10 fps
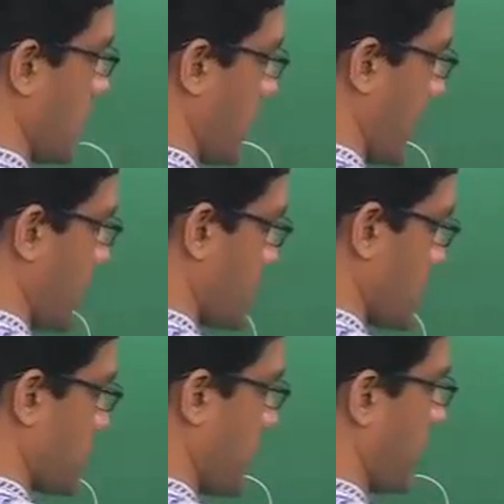can
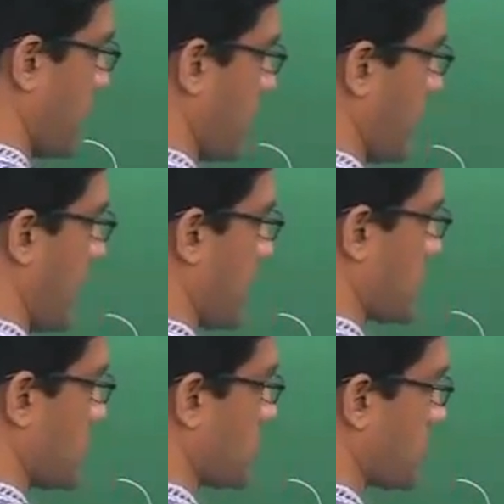just be written
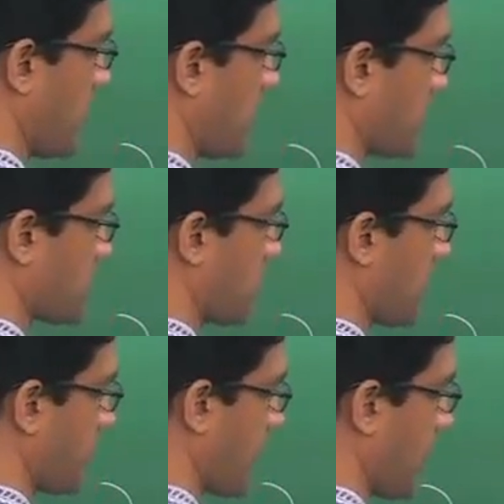as this matrix
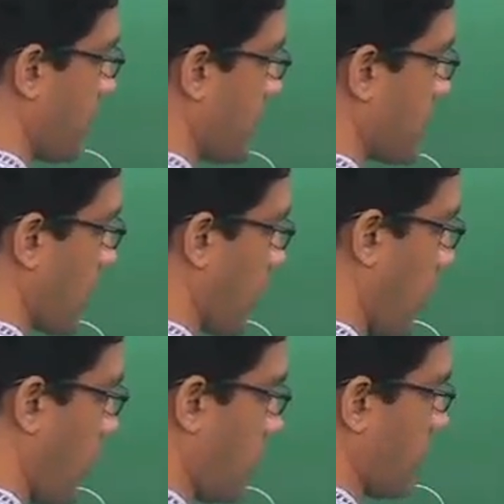multiplied by the
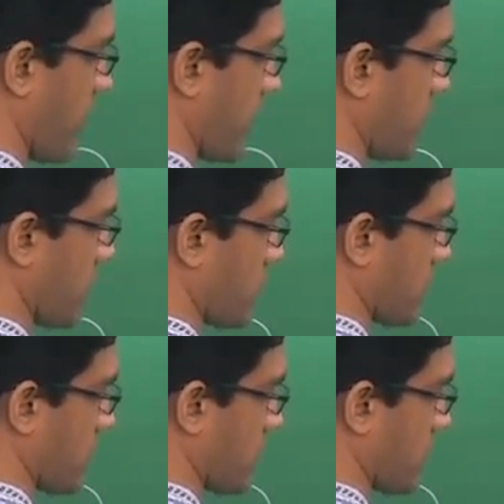column vector